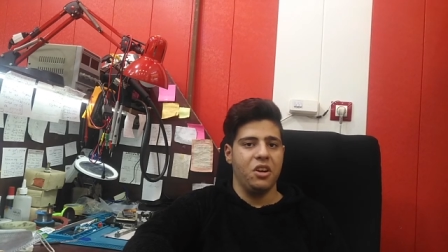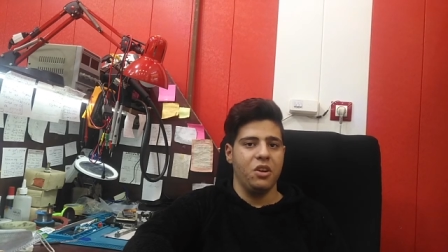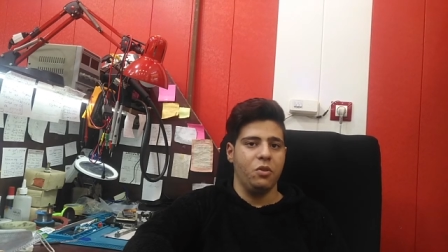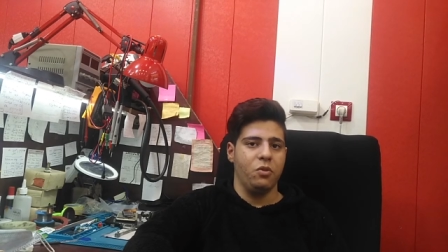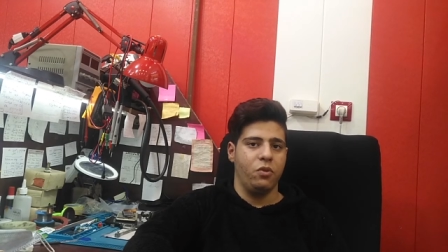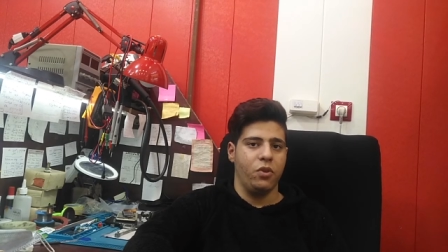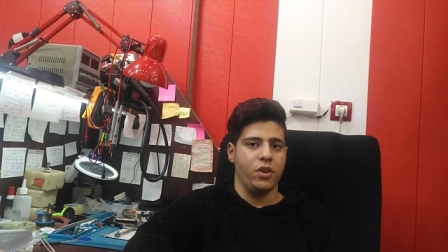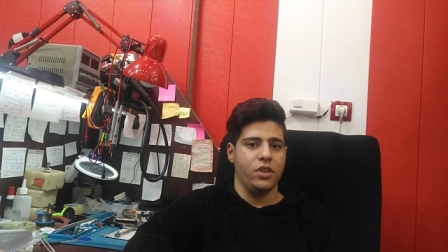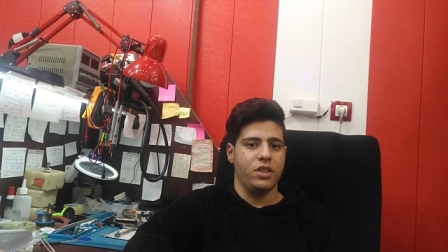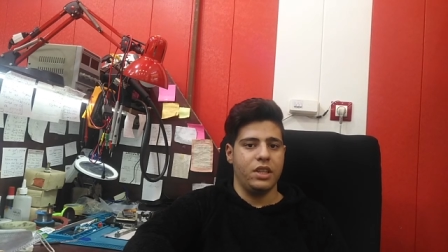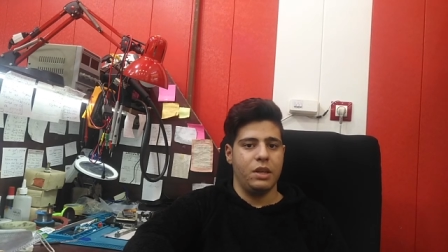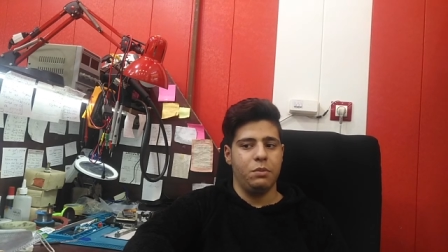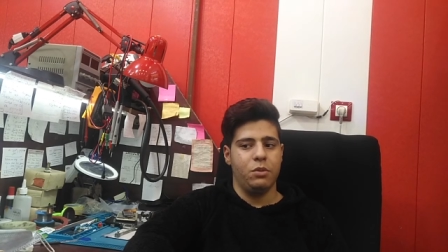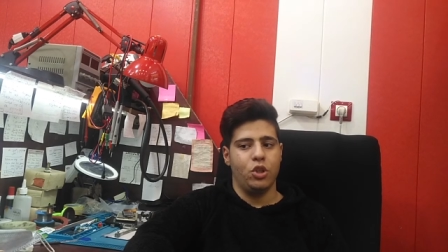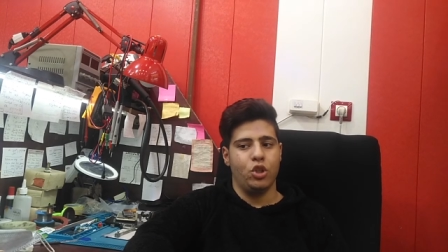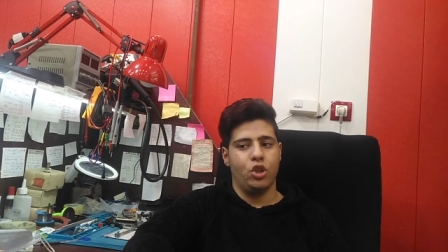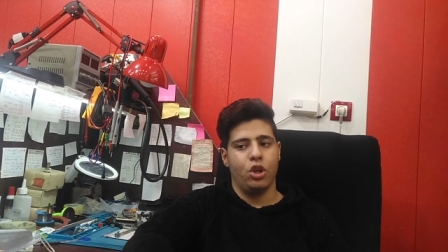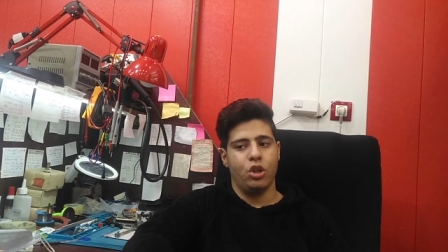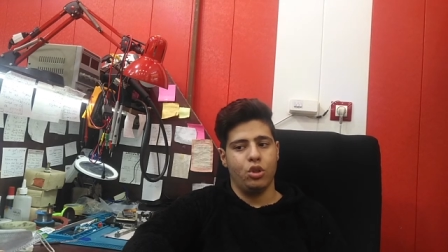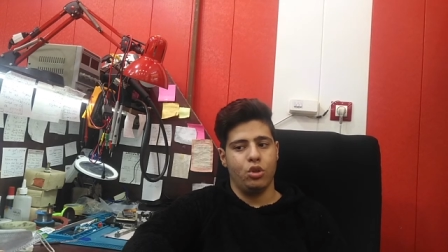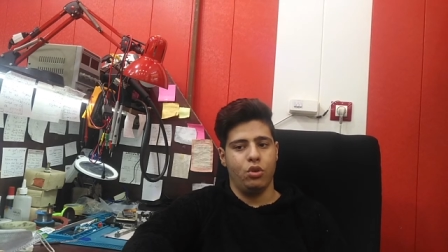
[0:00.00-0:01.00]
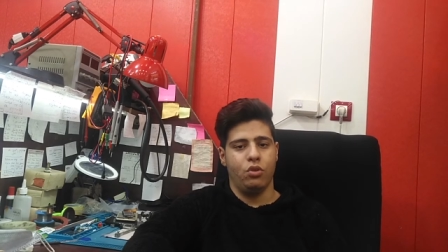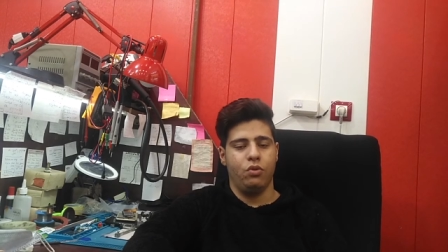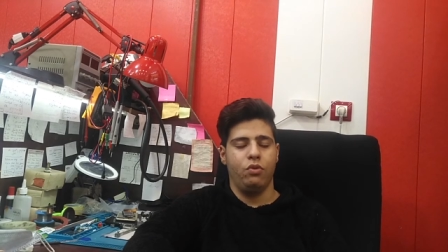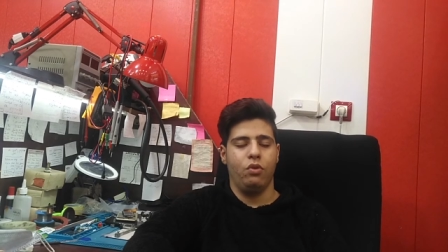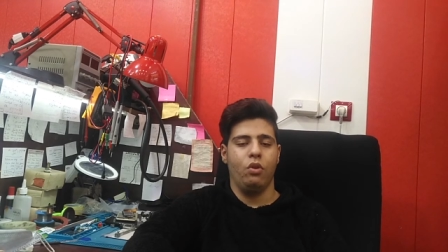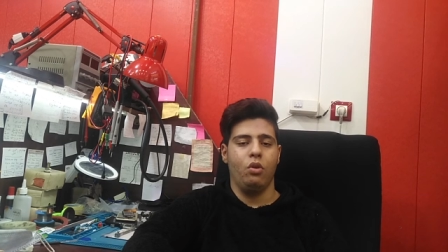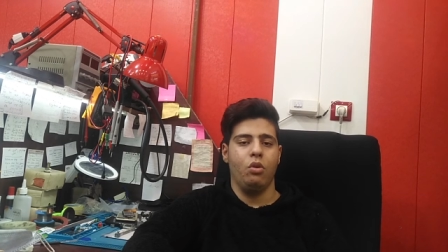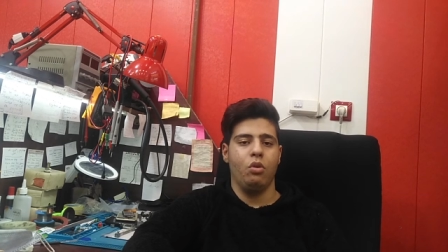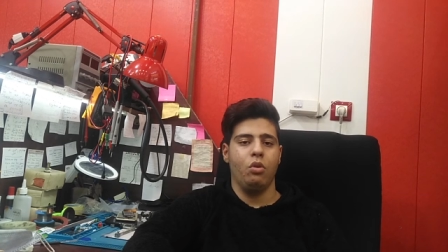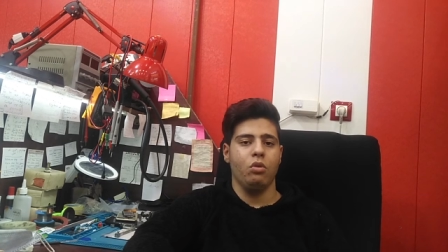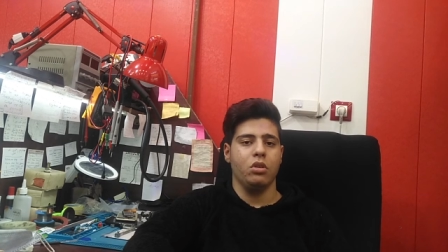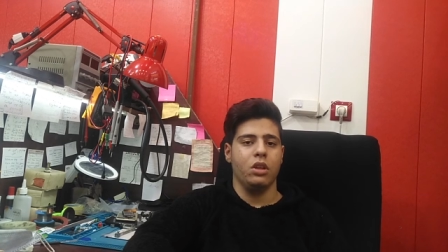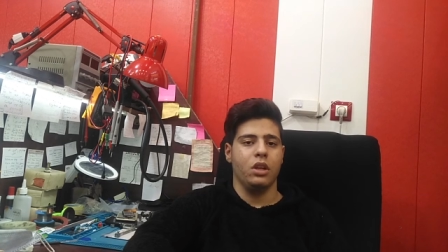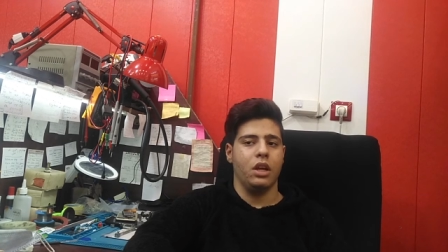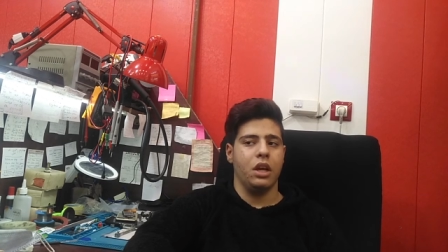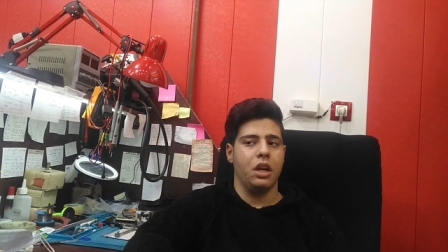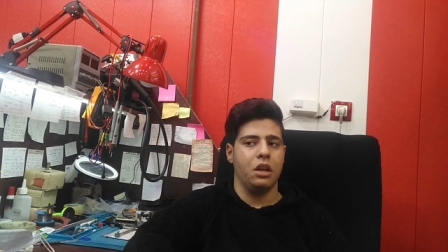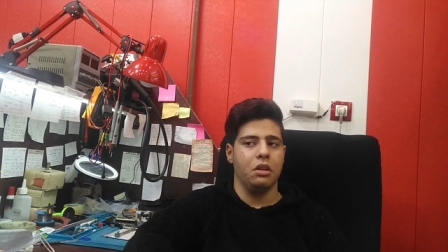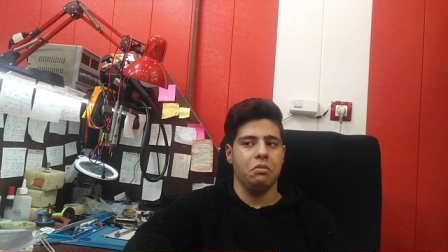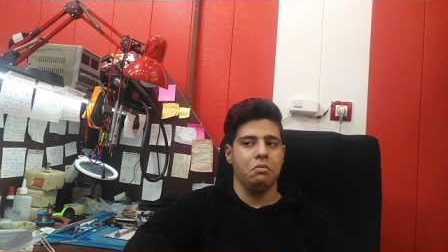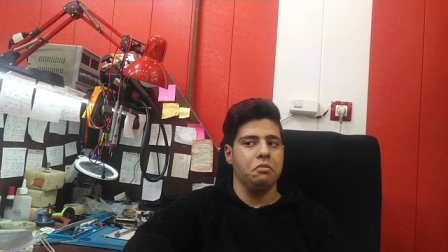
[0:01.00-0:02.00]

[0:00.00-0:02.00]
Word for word: for example charge your phone and